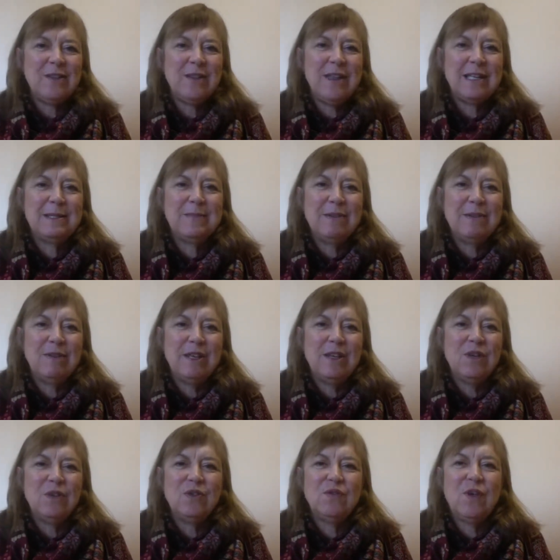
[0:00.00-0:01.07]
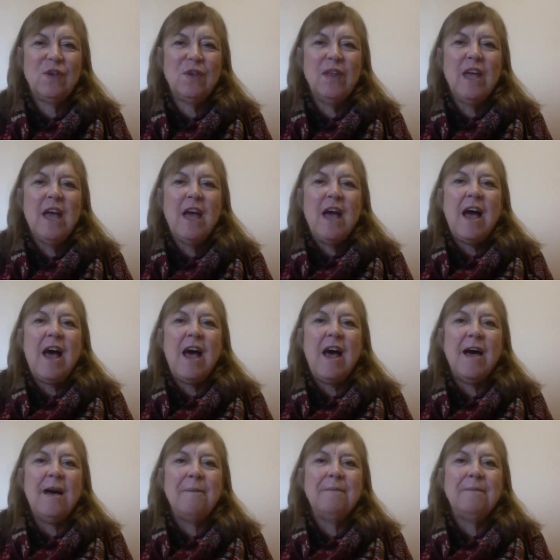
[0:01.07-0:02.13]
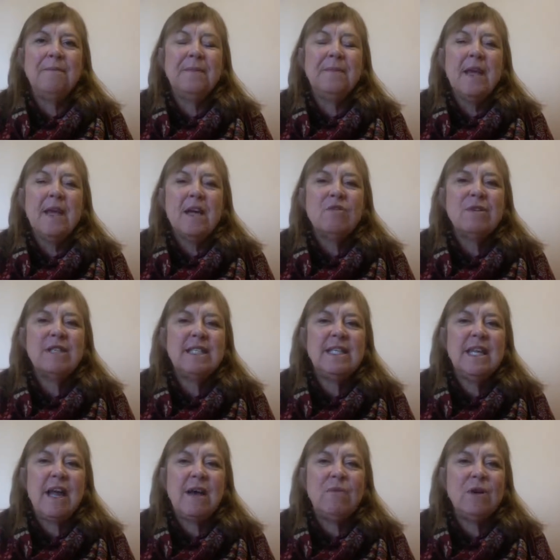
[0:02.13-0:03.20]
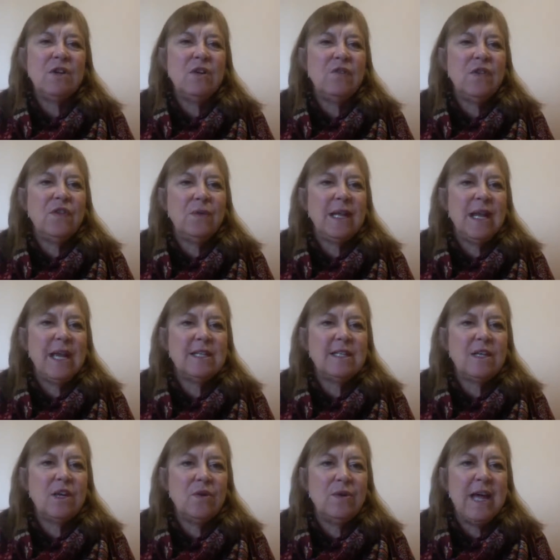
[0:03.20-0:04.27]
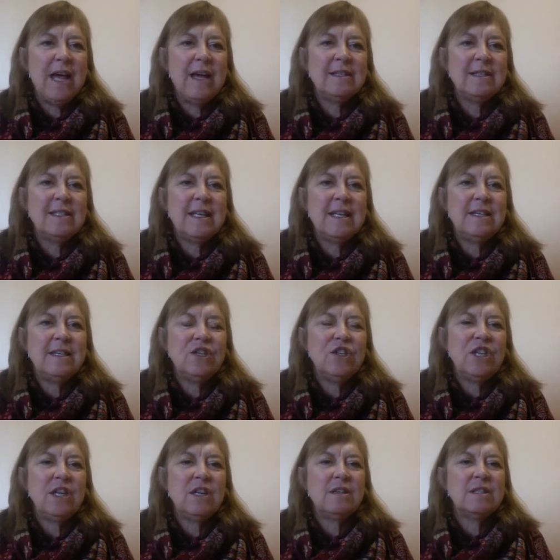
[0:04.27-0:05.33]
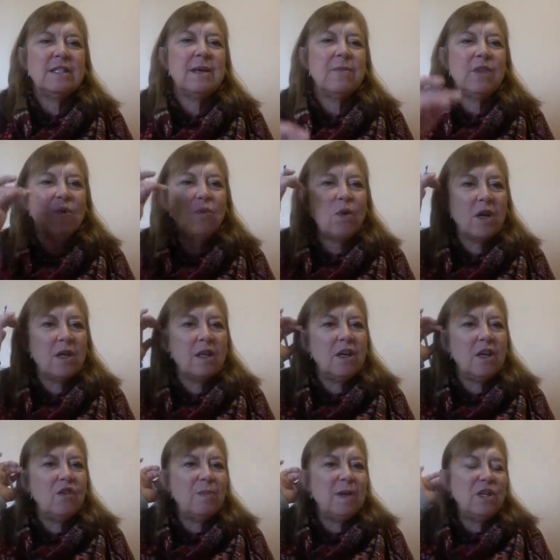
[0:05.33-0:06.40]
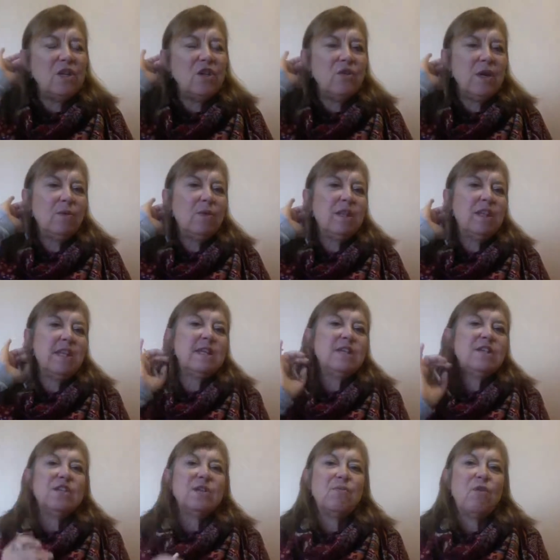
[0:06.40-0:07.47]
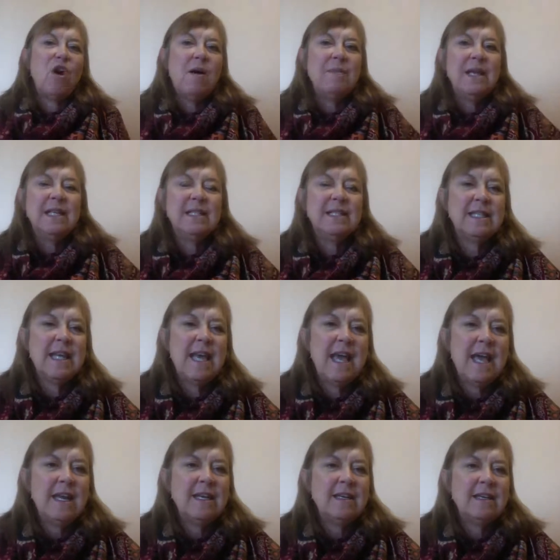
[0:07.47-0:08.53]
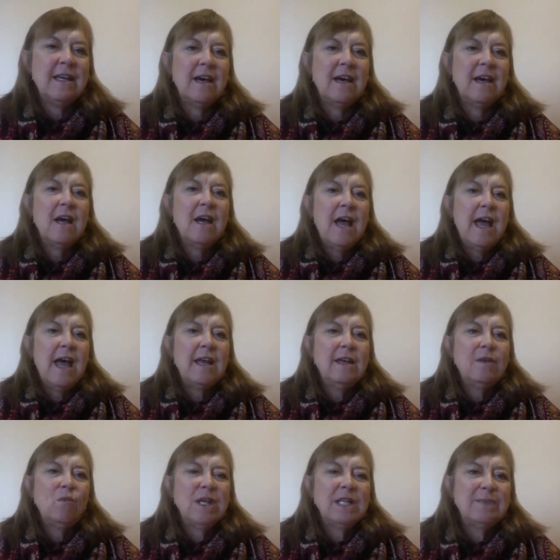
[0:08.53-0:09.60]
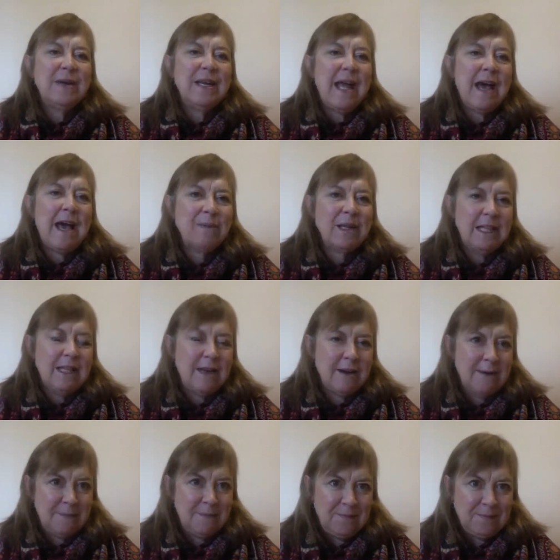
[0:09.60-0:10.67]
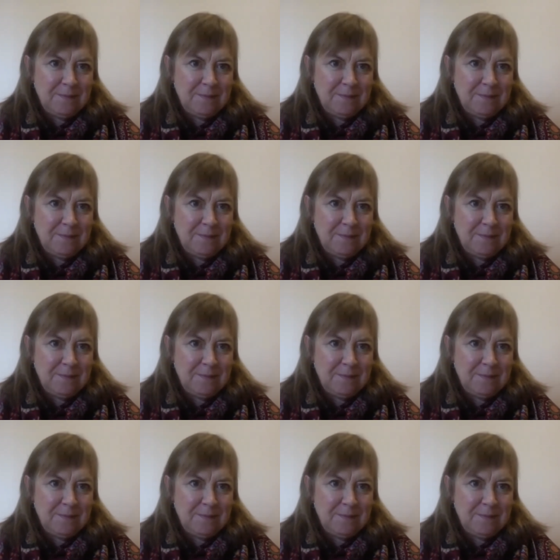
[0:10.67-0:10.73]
So that's been really useful. Christine, I wonder if you would like to go next and to share some of the work that you've been doing with Into the Promise and what's been happening there.